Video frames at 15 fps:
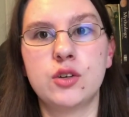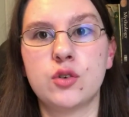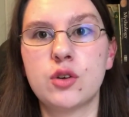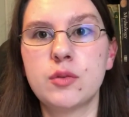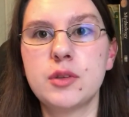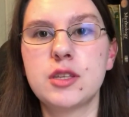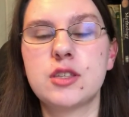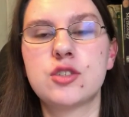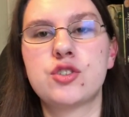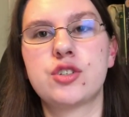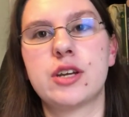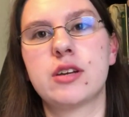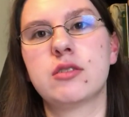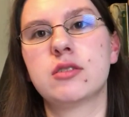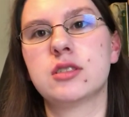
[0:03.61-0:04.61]
Normally this
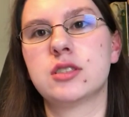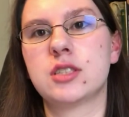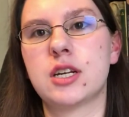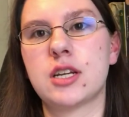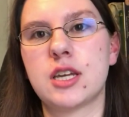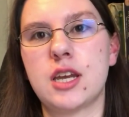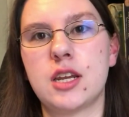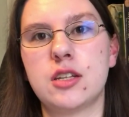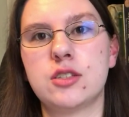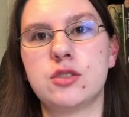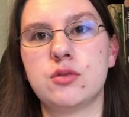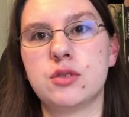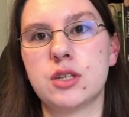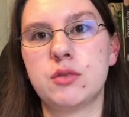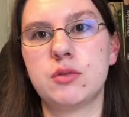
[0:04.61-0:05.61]
channel is dedicated
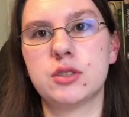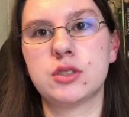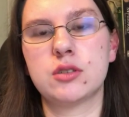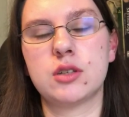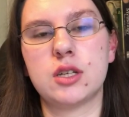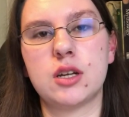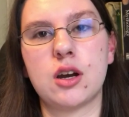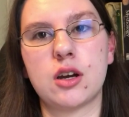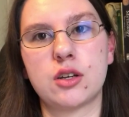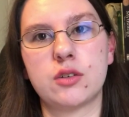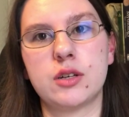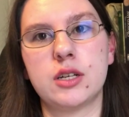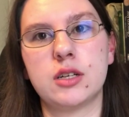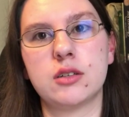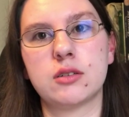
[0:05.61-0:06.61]
to Tin Whistle and
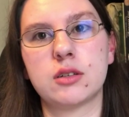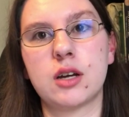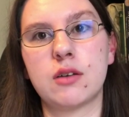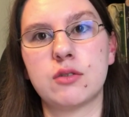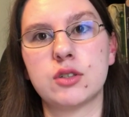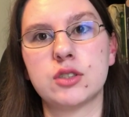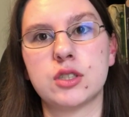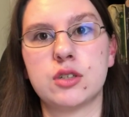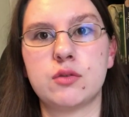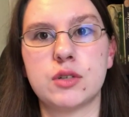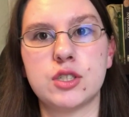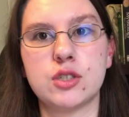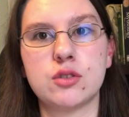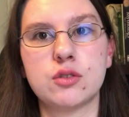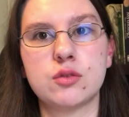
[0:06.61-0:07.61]
Ocarina covers and
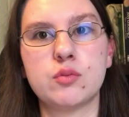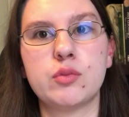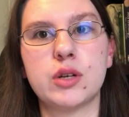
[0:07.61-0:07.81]
originals,